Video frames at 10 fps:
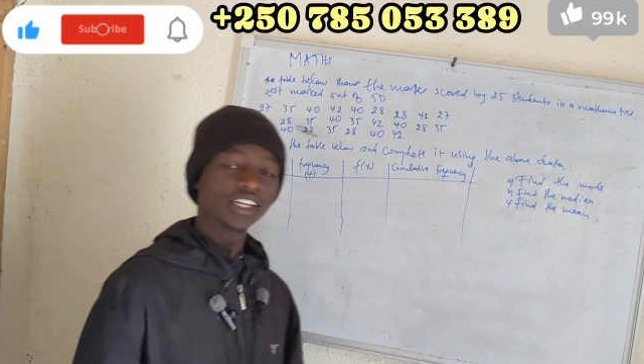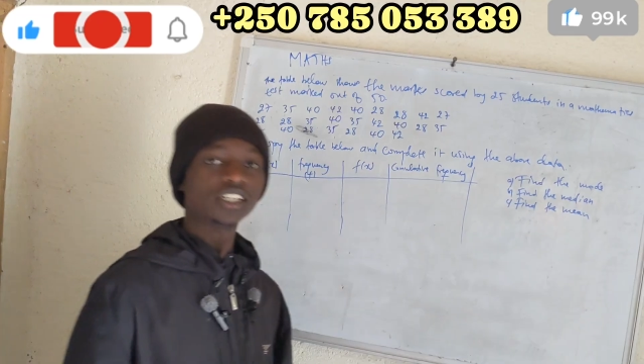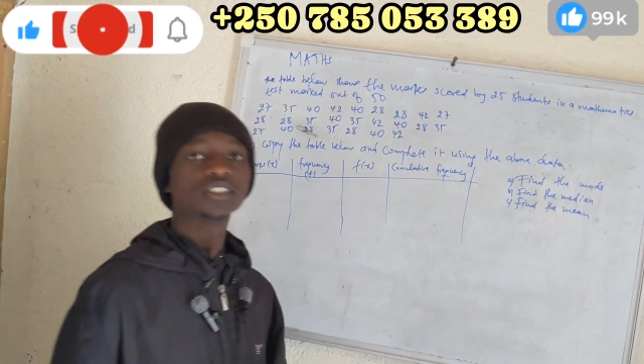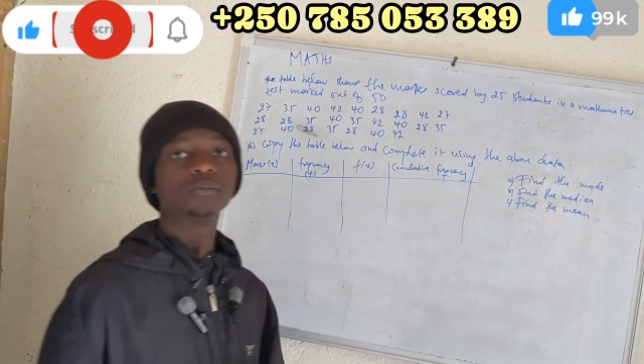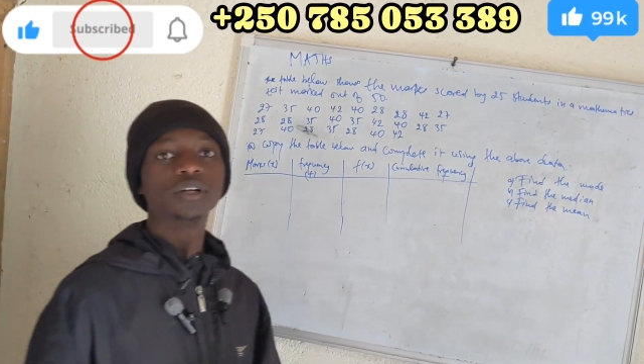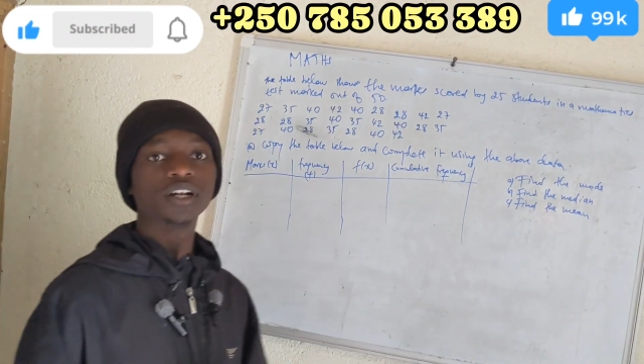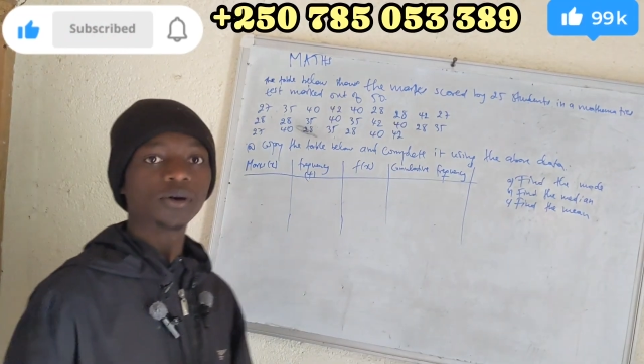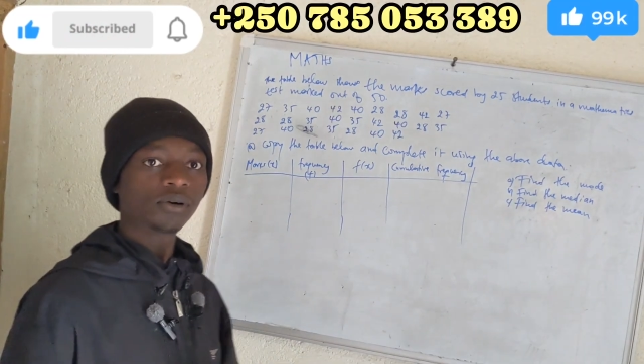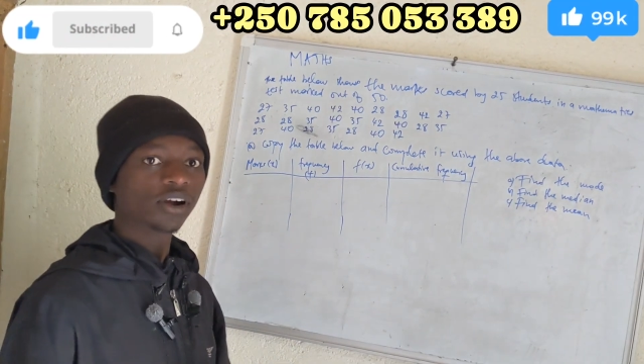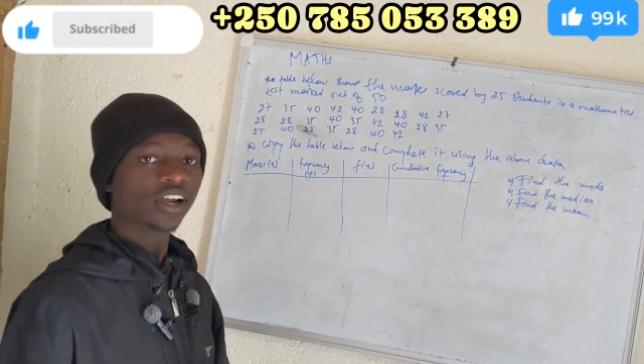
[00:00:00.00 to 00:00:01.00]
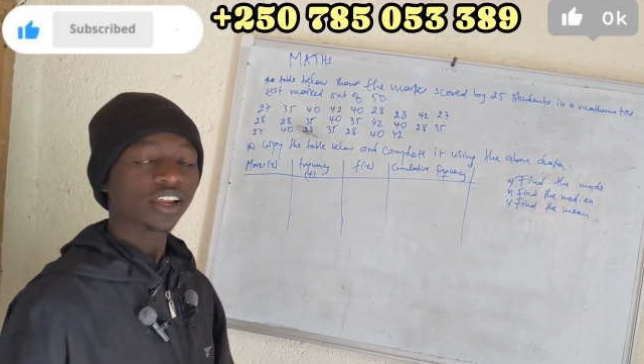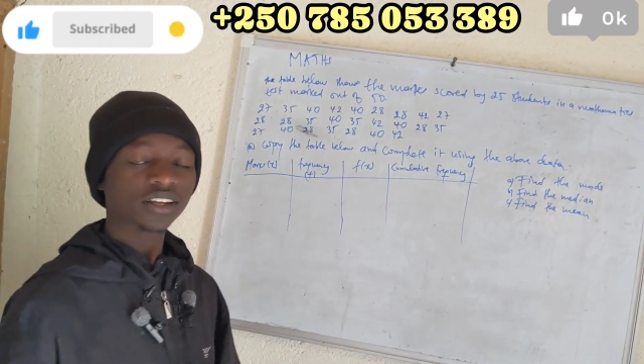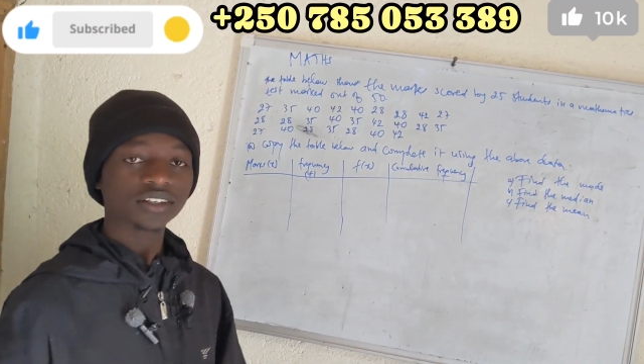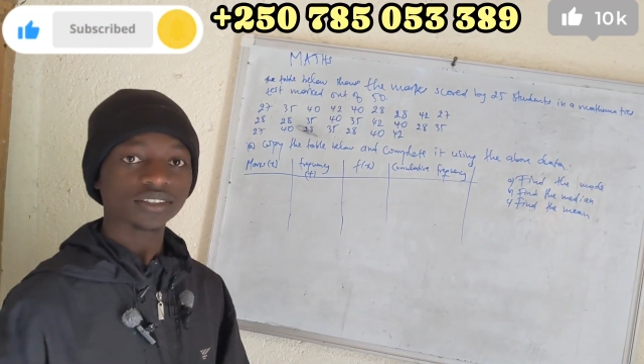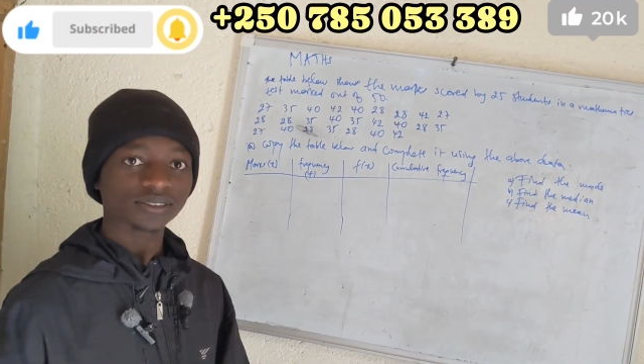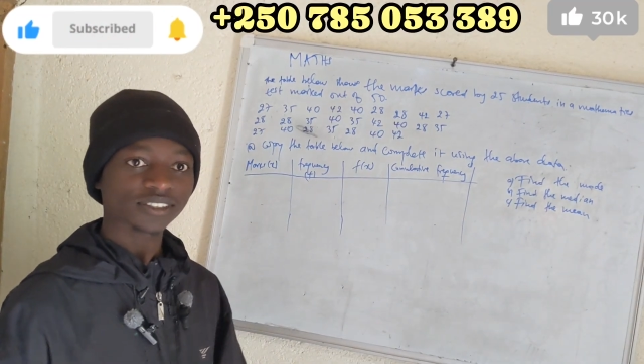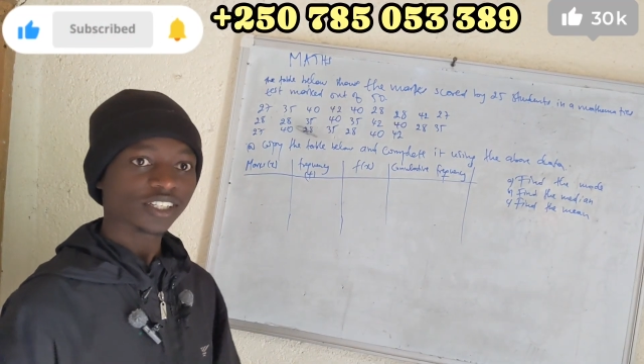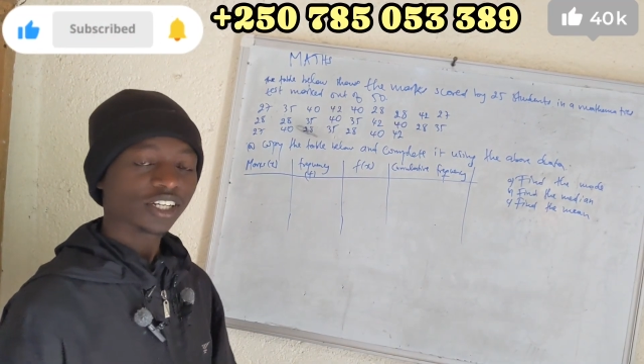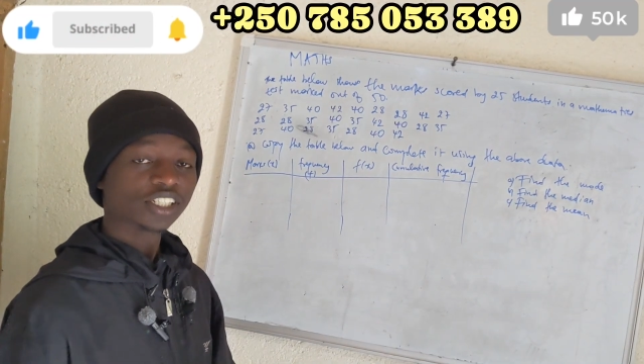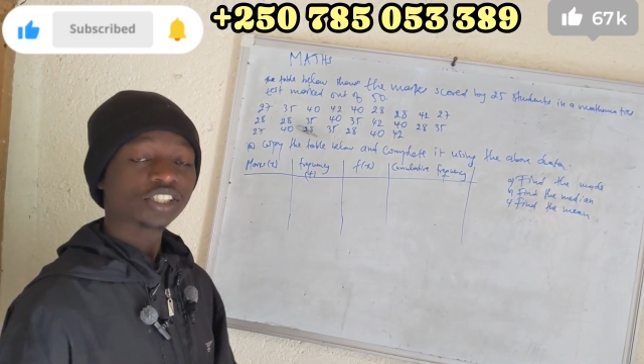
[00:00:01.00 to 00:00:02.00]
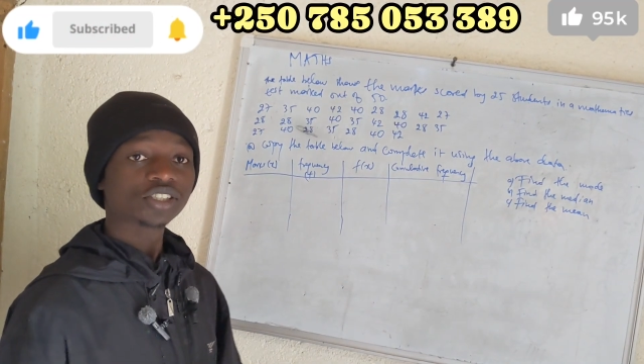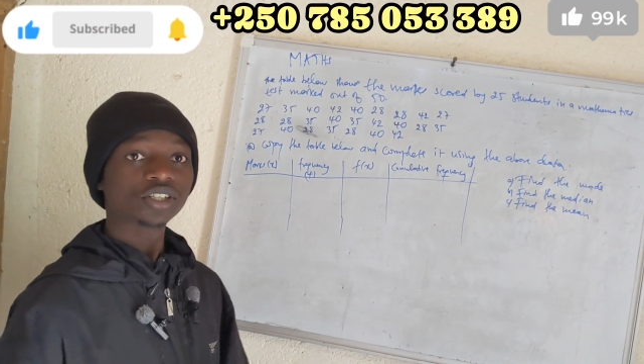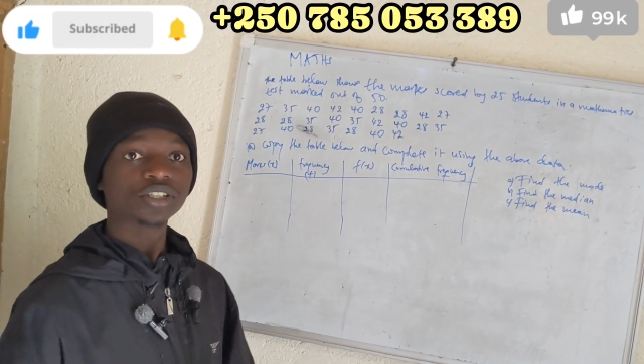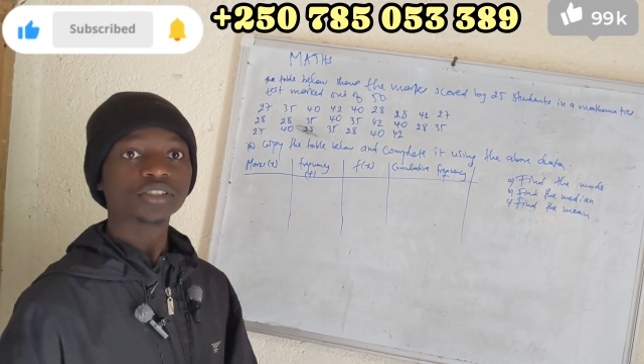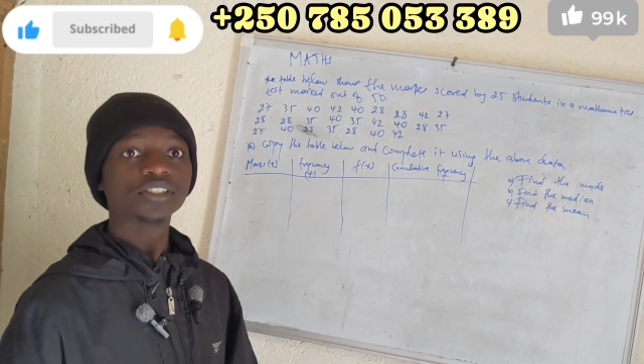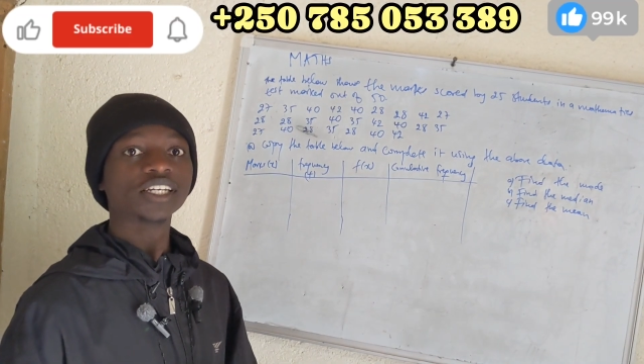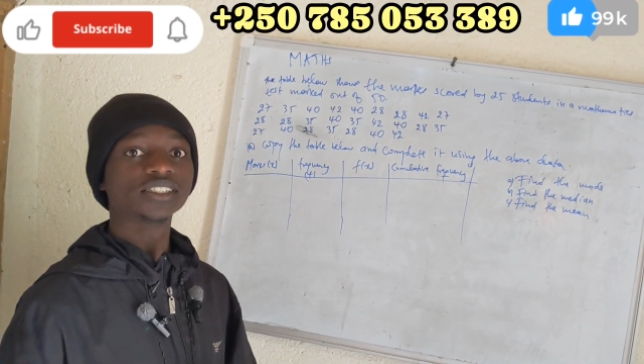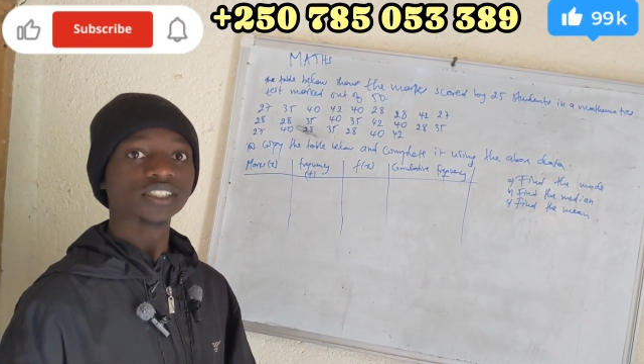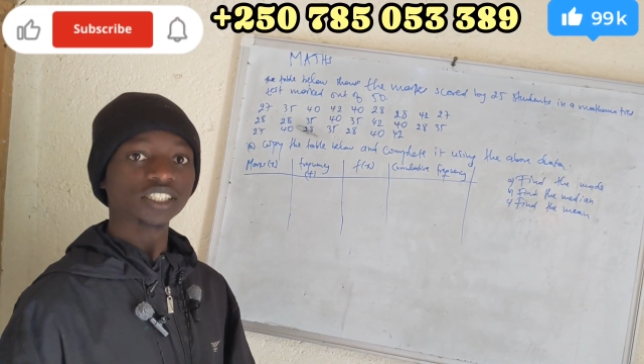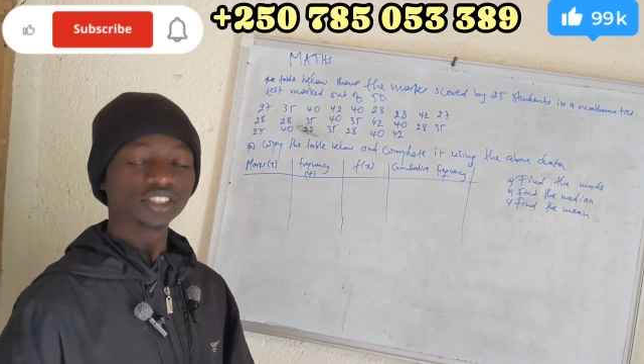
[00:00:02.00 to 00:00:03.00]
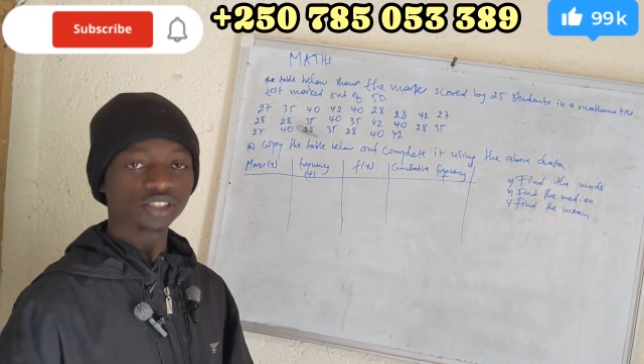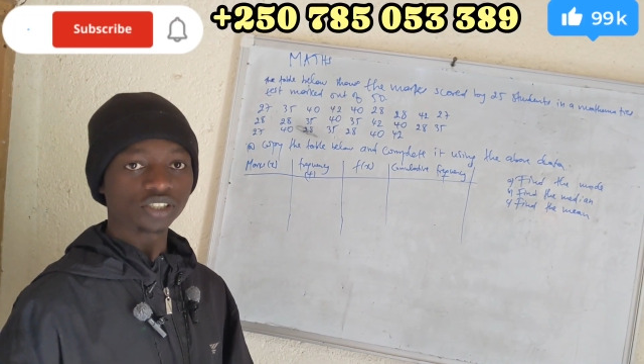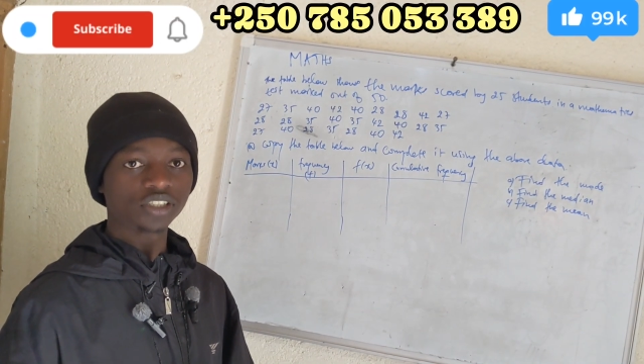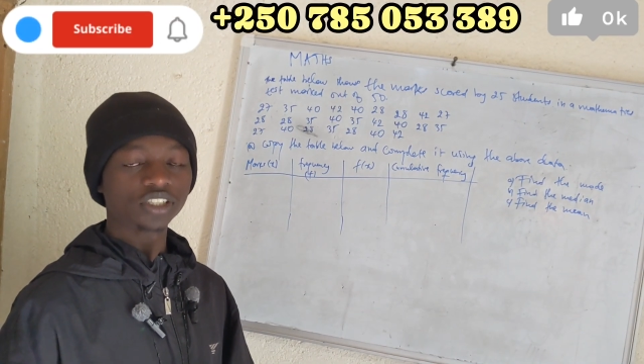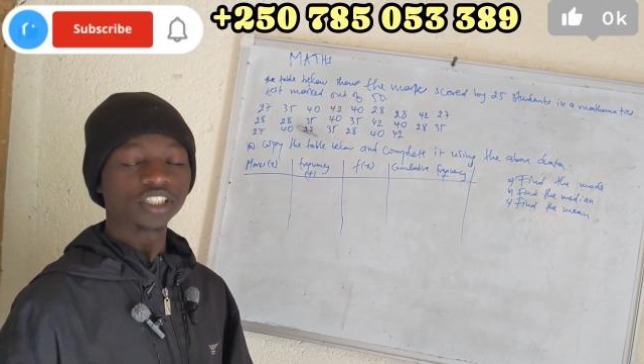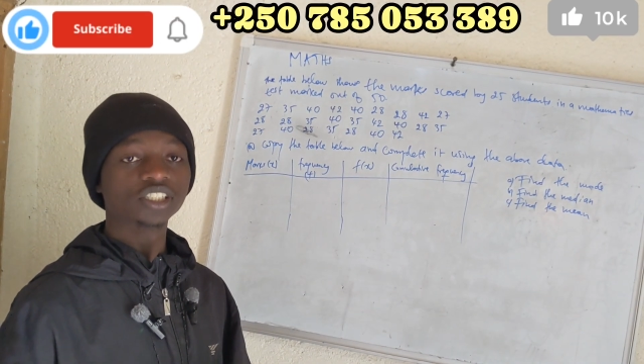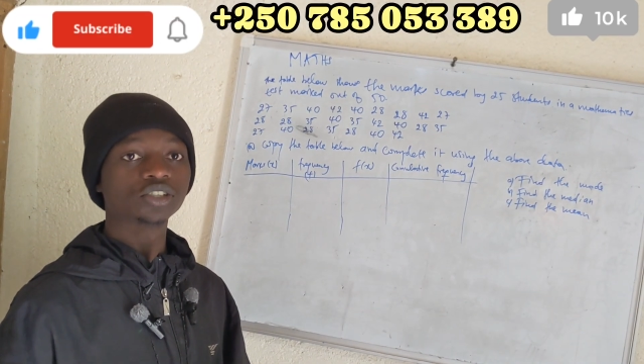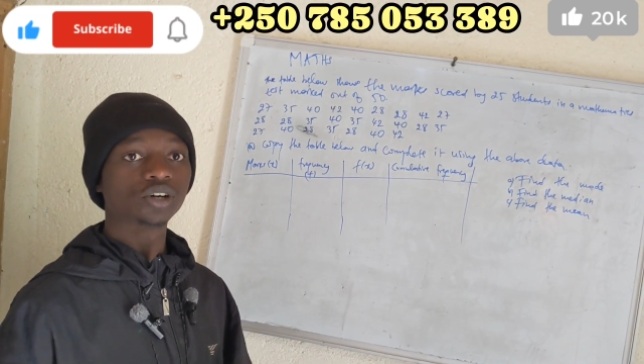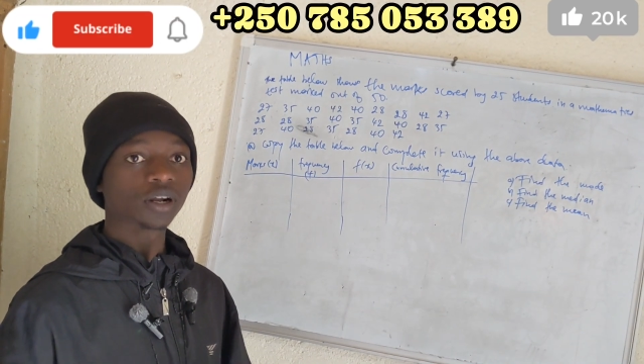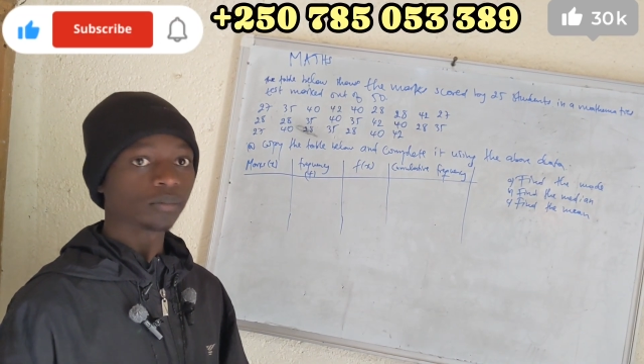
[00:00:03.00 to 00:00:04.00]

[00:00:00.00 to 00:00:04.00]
It's been a while. So today's lesson is all